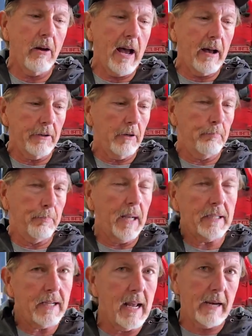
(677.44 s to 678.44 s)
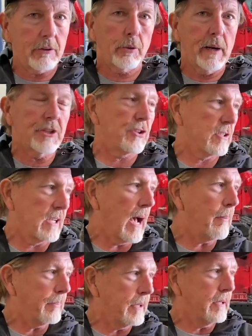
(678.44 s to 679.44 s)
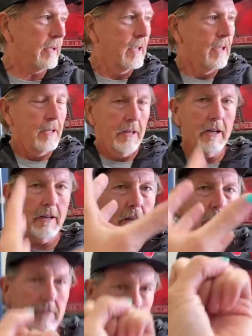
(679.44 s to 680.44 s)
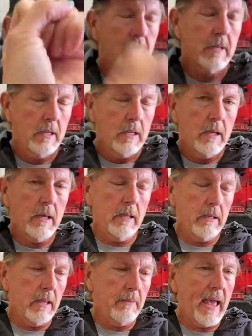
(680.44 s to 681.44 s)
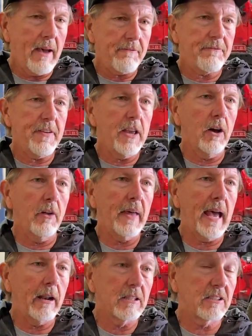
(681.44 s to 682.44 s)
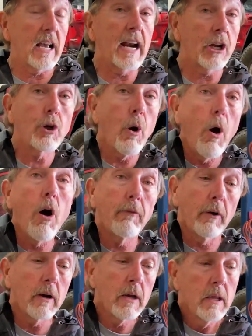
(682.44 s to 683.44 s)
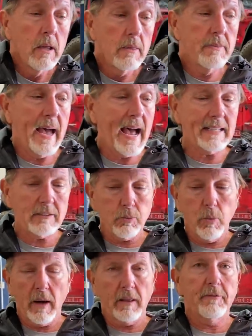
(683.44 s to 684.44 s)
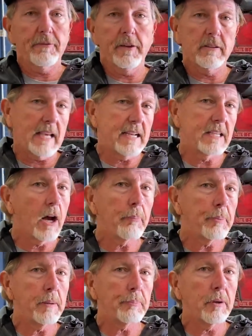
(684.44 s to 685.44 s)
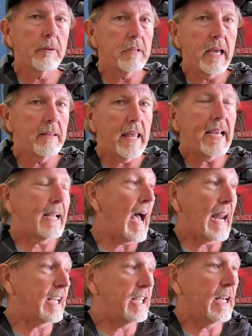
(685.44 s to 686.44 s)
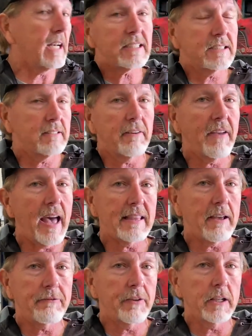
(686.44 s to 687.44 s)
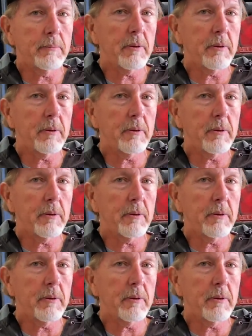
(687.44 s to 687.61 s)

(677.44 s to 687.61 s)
how your butt kind of cringes up? Yeah, you're like, oh God. Those yeah. butt pucker moments. And, and that feel that it's gonna go over. That's one of the feels I tell people, and they kind of get it because they've had that feeling